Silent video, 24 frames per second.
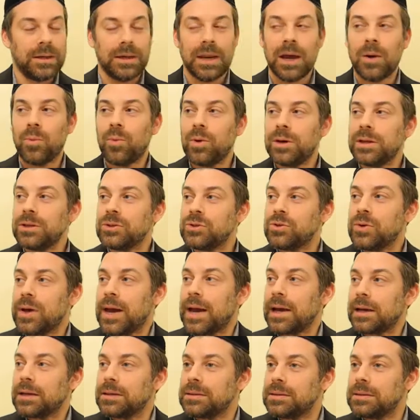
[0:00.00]
Now, what
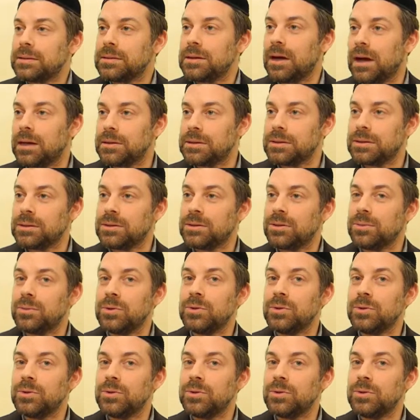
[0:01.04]
attracts us to